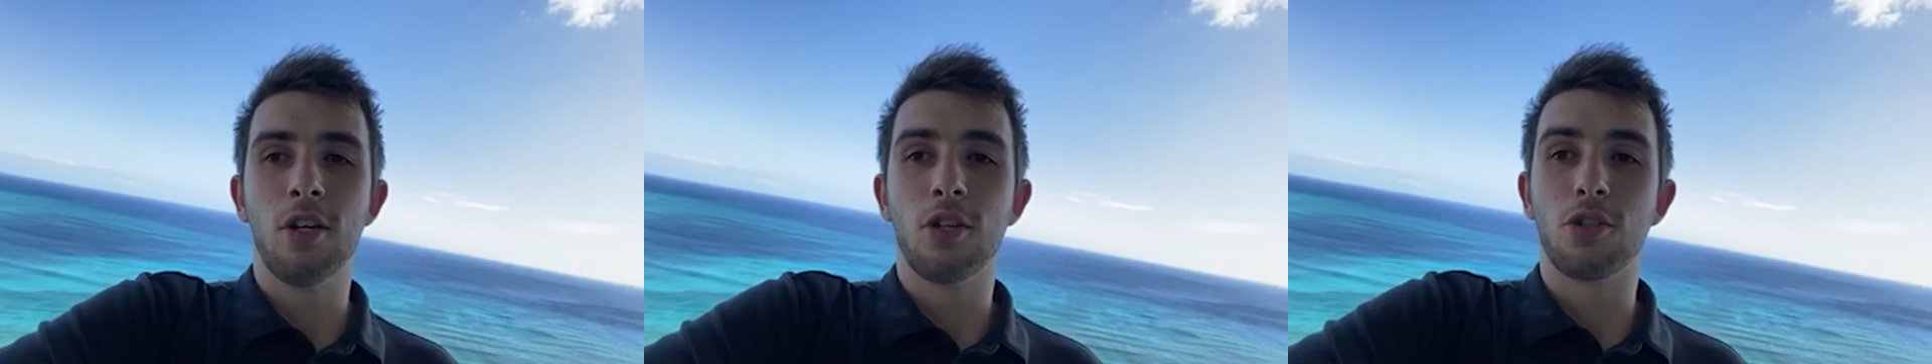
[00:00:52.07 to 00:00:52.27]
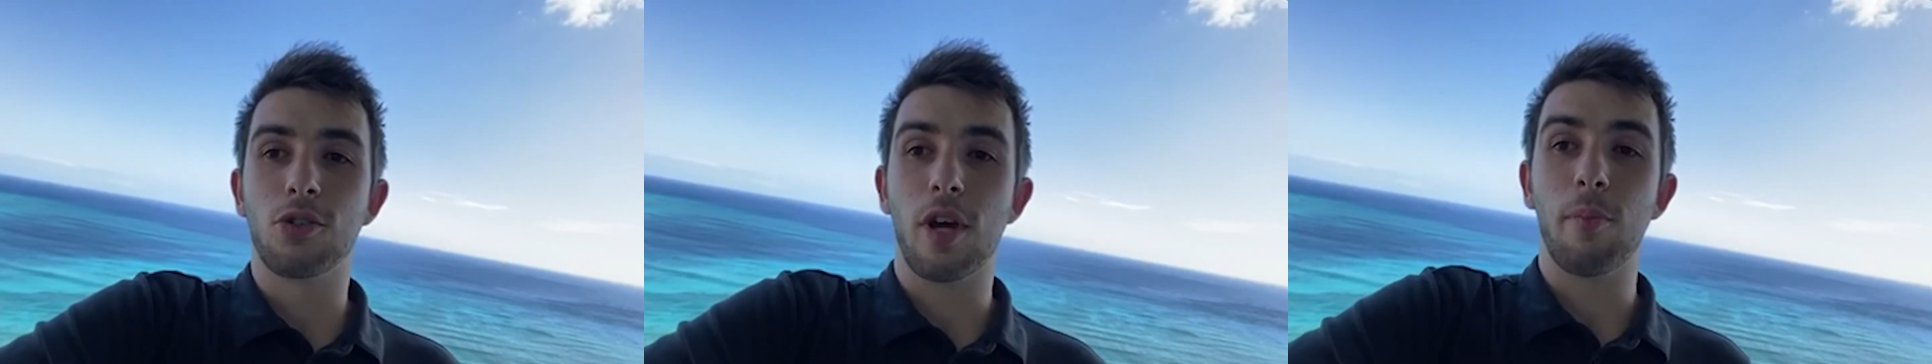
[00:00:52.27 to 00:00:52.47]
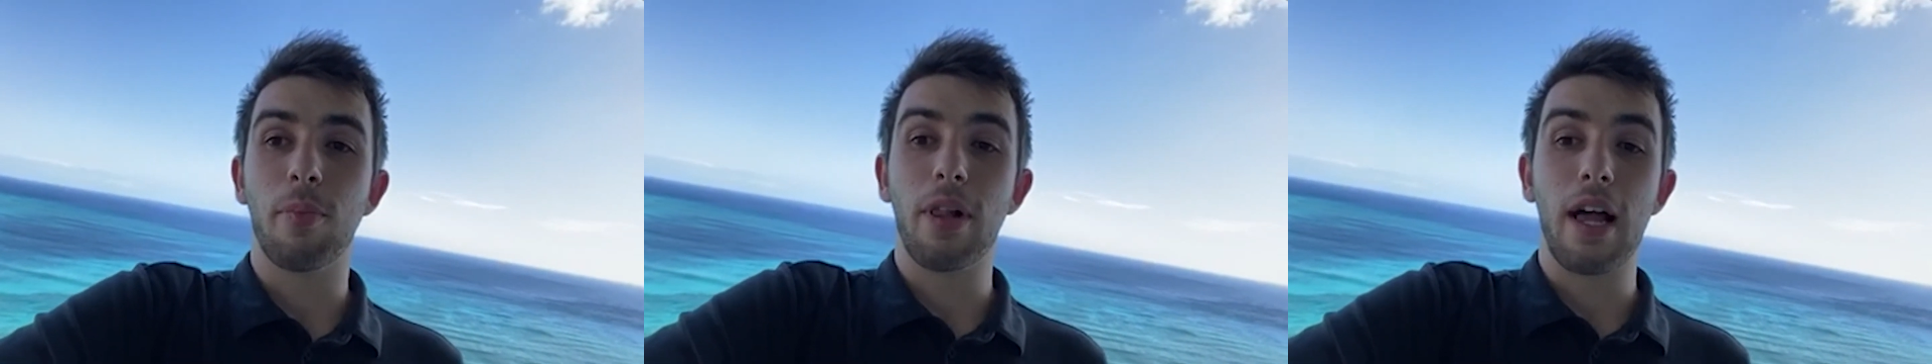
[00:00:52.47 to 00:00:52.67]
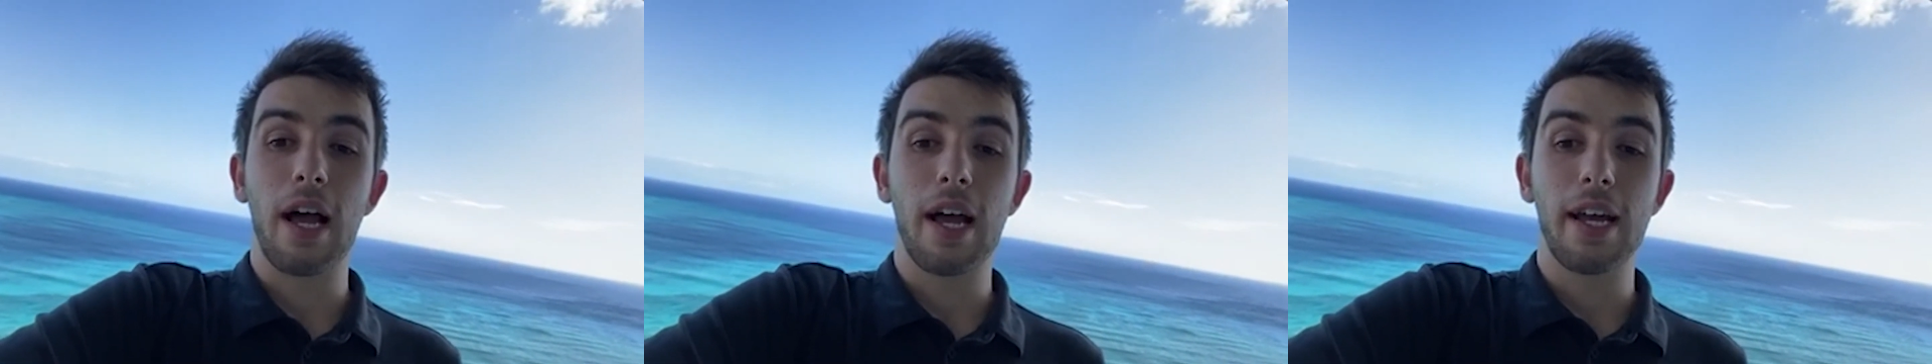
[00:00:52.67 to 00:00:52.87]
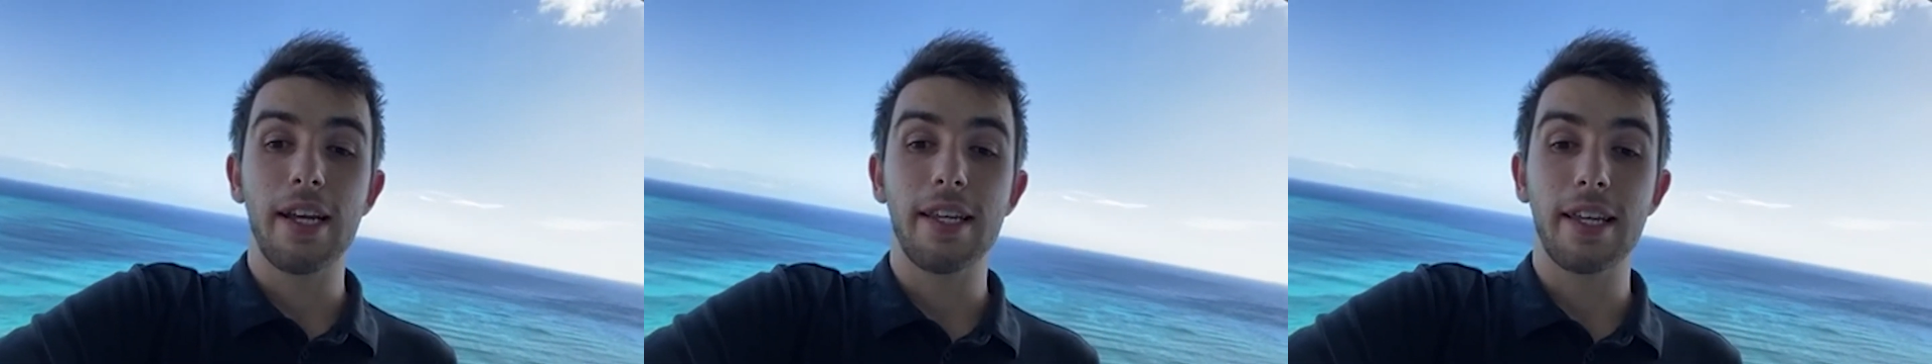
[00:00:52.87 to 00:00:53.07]
So I
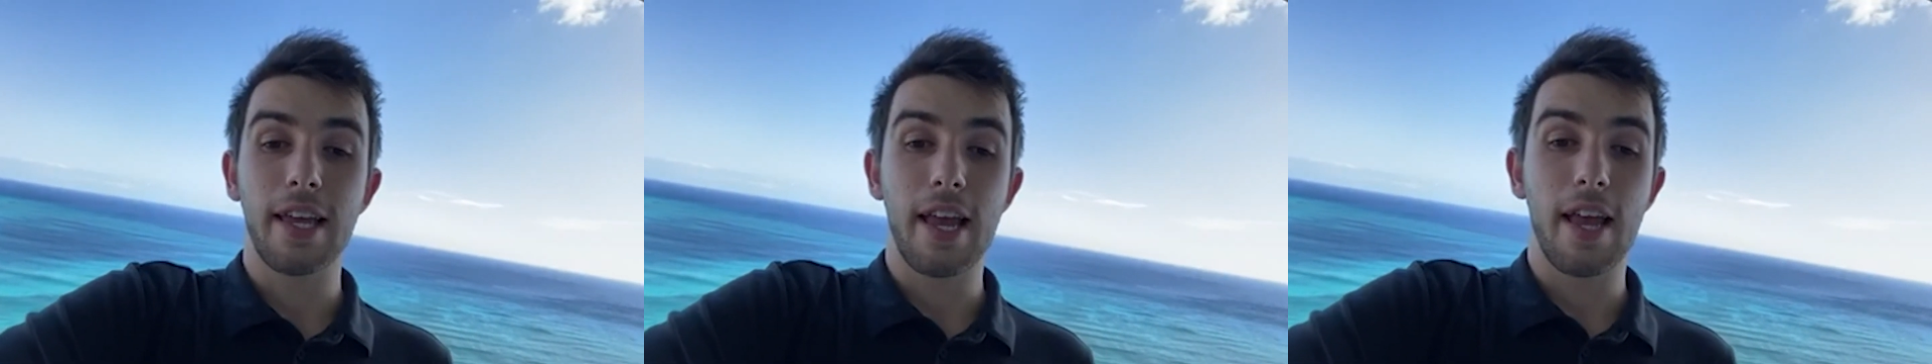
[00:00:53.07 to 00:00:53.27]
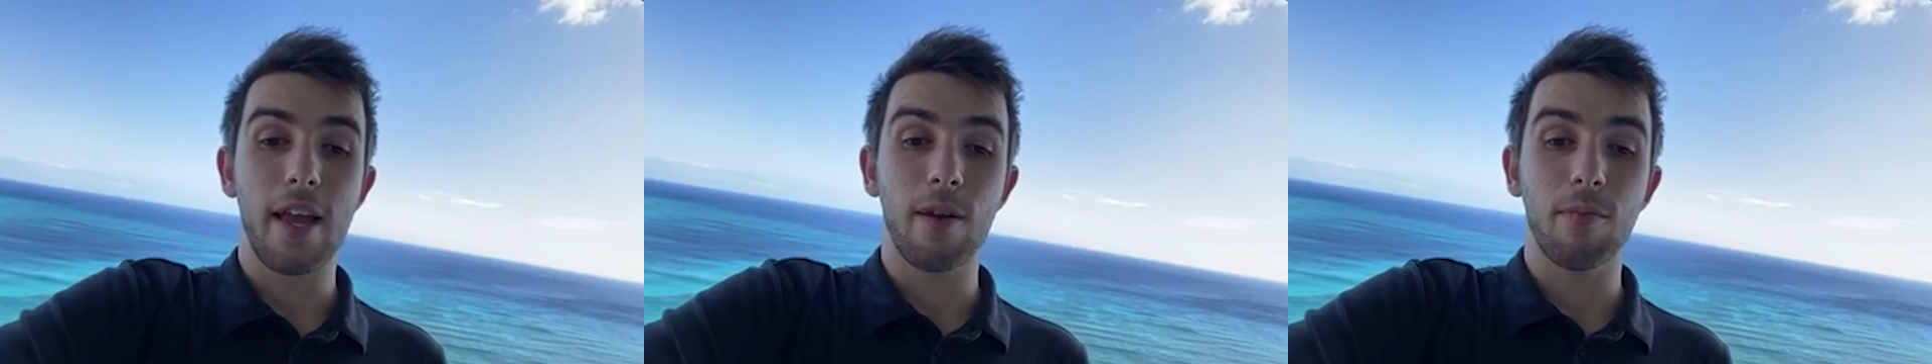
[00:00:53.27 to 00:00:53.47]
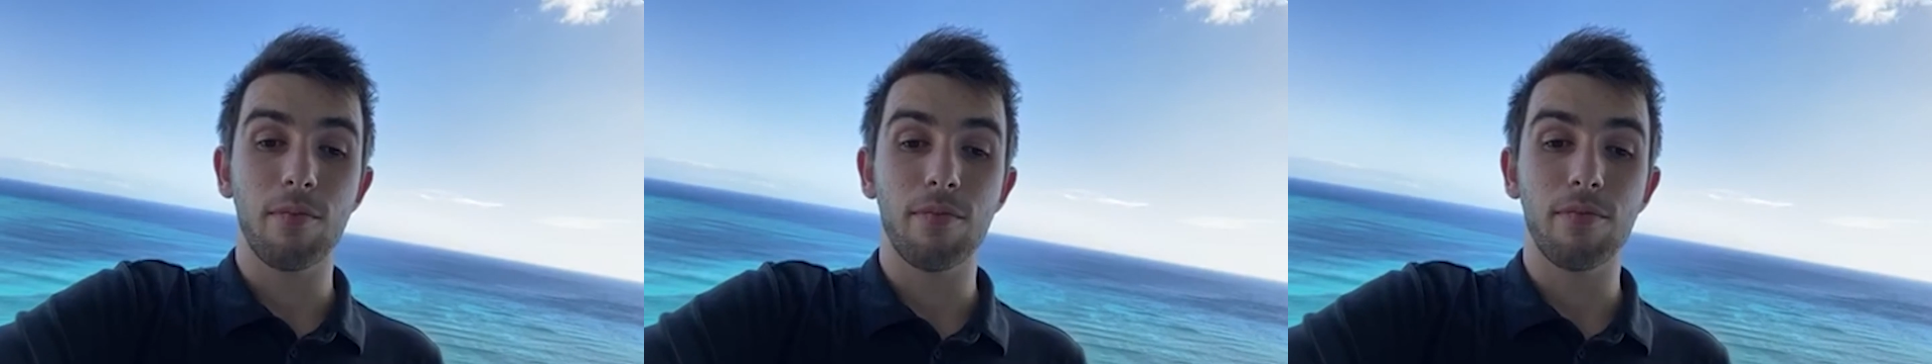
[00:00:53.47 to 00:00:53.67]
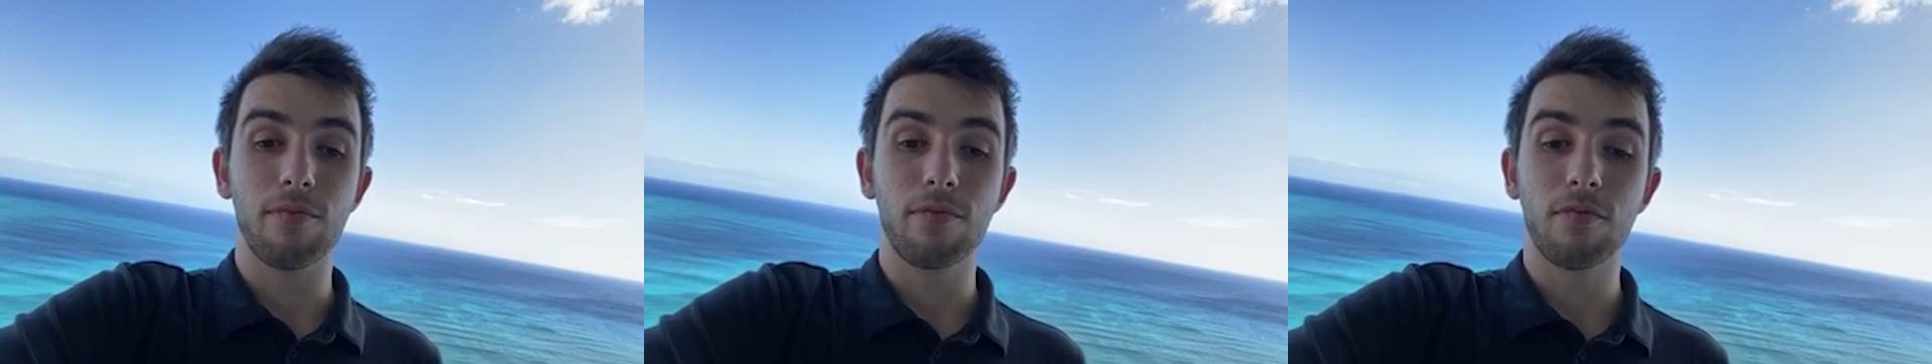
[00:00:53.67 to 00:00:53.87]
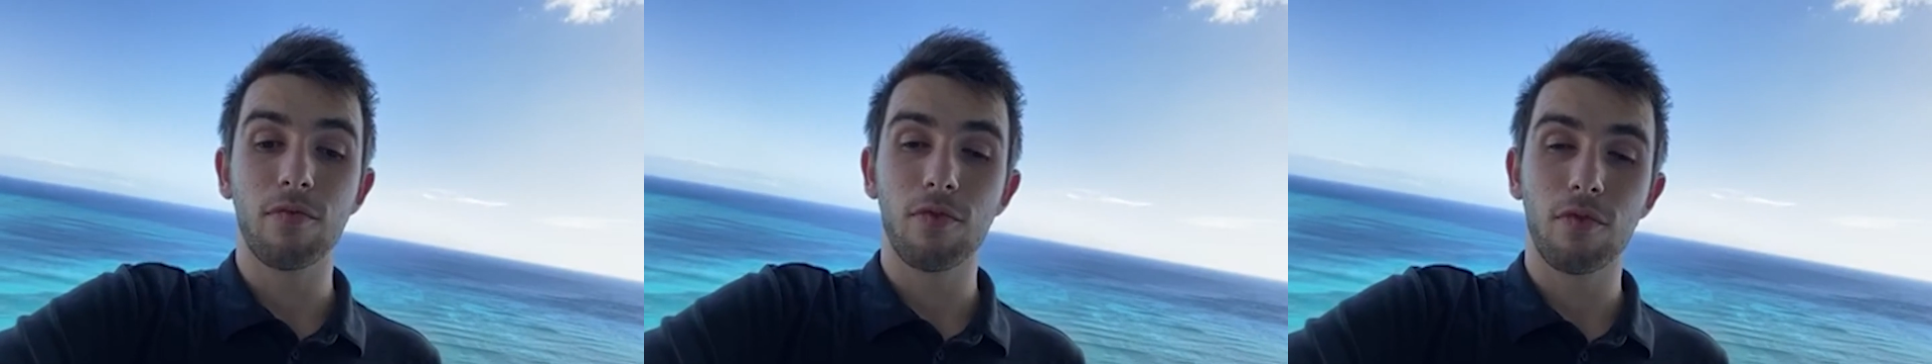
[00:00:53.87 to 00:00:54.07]
applied
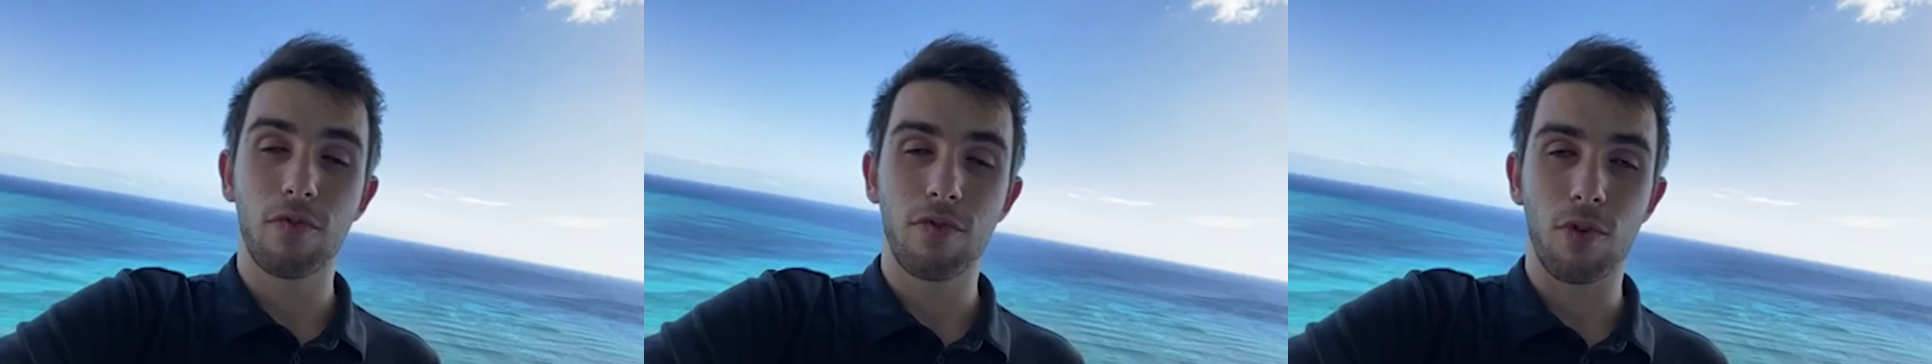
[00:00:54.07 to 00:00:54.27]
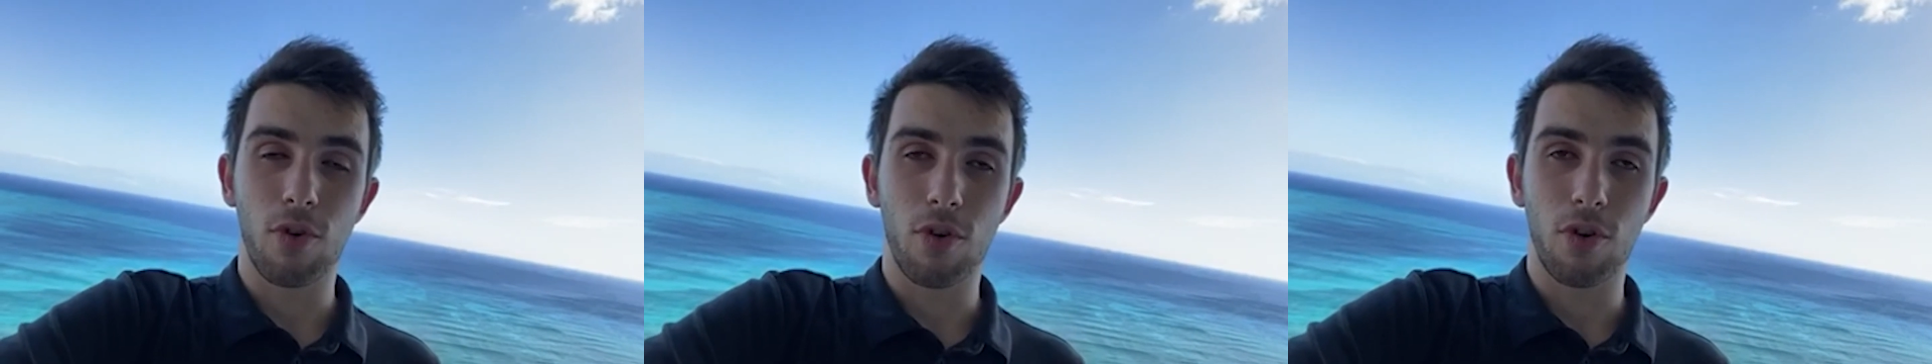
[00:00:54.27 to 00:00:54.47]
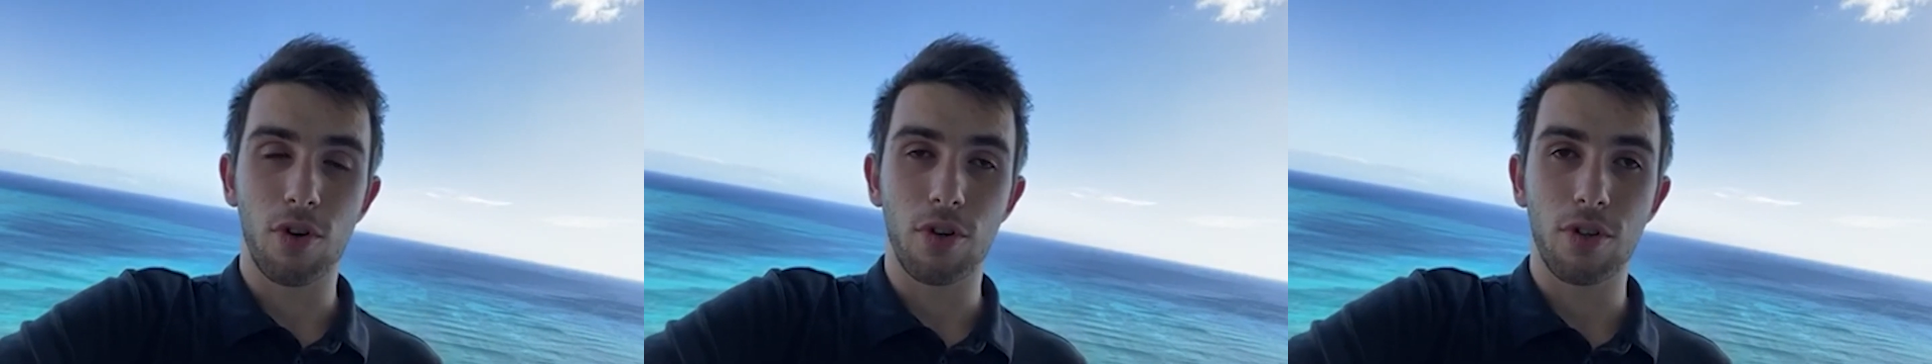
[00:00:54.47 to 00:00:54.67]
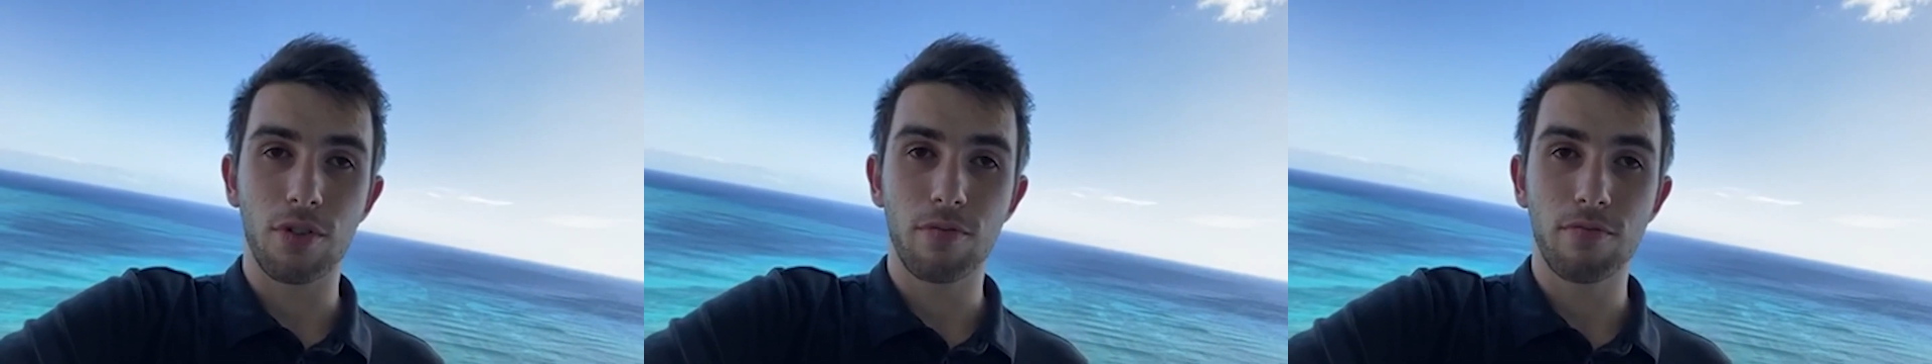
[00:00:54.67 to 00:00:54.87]
for